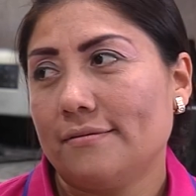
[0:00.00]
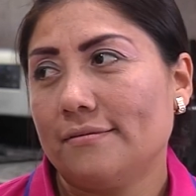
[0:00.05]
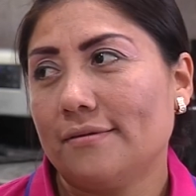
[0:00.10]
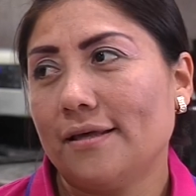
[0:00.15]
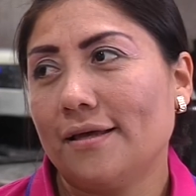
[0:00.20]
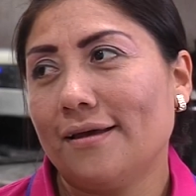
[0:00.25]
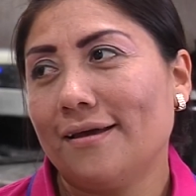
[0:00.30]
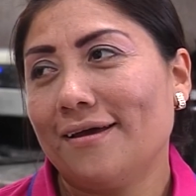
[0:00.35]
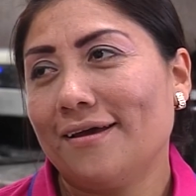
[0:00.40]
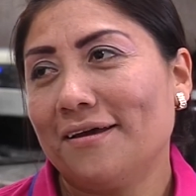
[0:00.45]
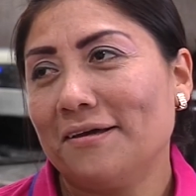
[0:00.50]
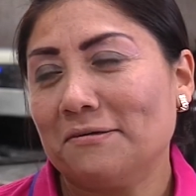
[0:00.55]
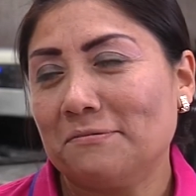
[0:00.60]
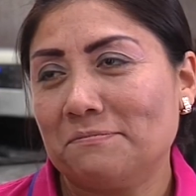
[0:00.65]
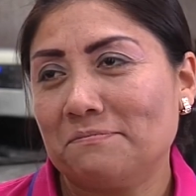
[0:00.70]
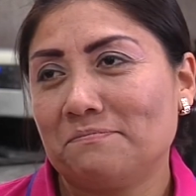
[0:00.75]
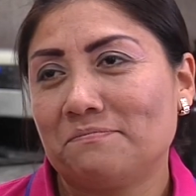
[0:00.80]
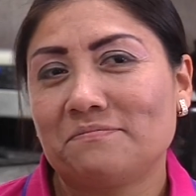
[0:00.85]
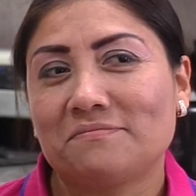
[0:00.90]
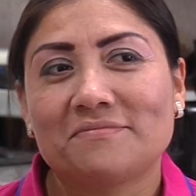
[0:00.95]
Speaking
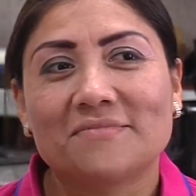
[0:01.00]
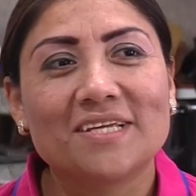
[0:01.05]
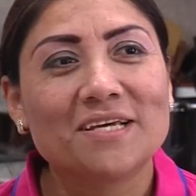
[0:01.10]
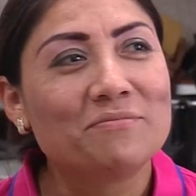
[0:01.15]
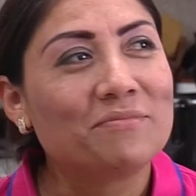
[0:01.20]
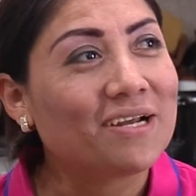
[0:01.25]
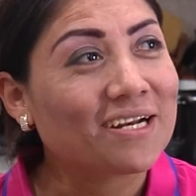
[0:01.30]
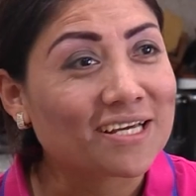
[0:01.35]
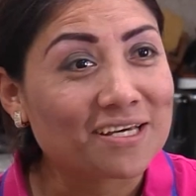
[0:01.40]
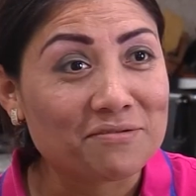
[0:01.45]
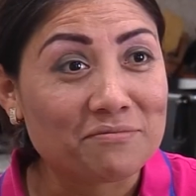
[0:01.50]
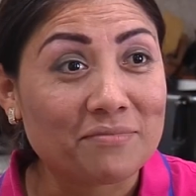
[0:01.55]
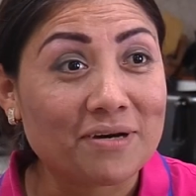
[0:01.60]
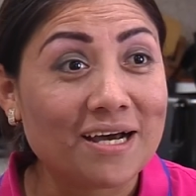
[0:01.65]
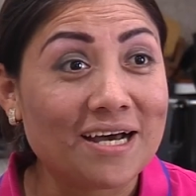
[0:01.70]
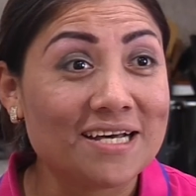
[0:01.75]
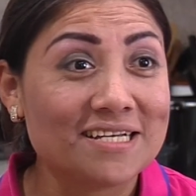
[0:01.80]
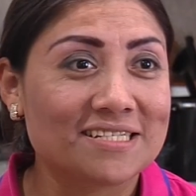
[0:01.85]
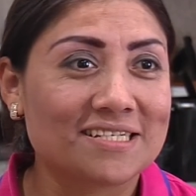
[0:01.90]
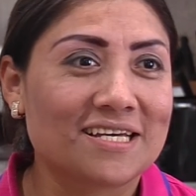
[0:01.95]
through an interpreter,
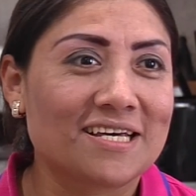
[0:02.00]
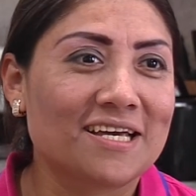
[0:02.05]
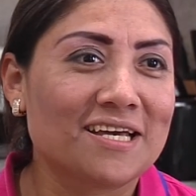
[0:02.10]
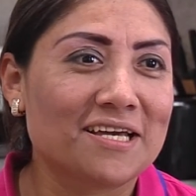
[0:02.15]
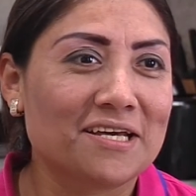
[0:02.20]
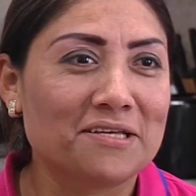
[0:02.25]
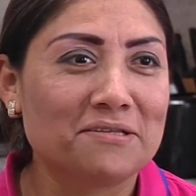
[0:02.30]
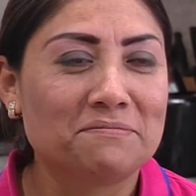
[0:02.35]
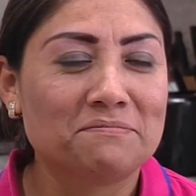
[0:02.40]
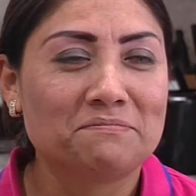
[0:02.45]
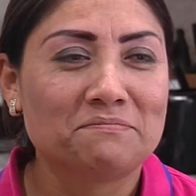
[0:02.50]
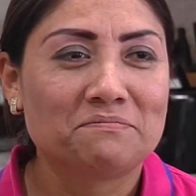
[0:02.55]
Olga says even though